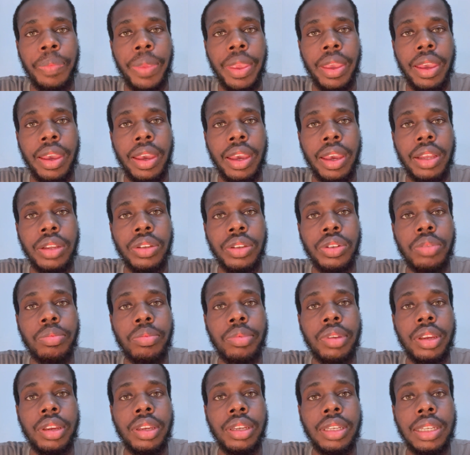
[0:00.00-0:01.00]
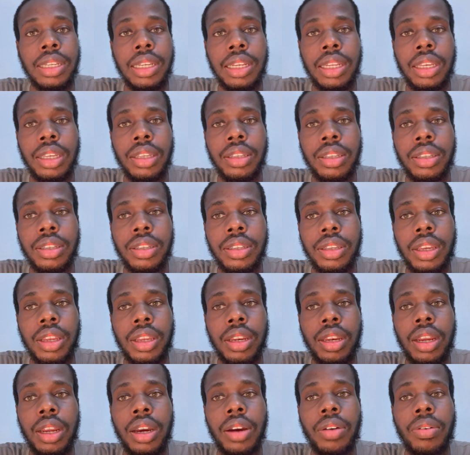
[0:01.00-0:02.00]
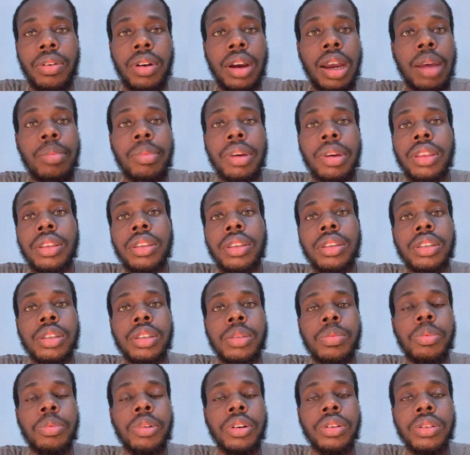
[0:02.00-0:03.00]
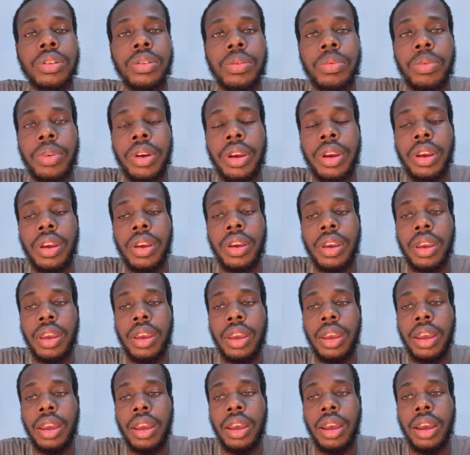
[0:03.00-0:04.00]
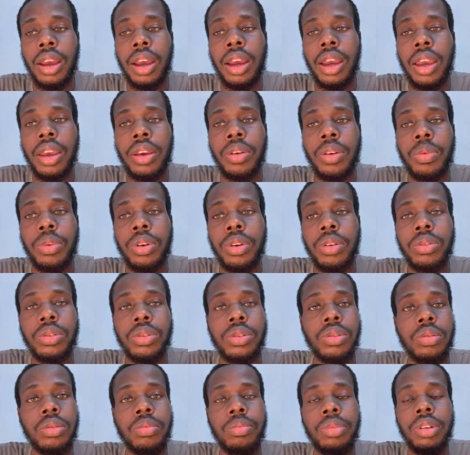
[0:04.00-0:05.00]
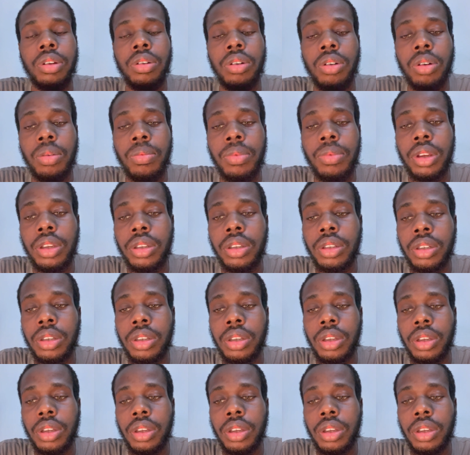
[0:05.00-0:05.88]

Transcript: and so many delays, and now I'm at this spot where I will soon be homeless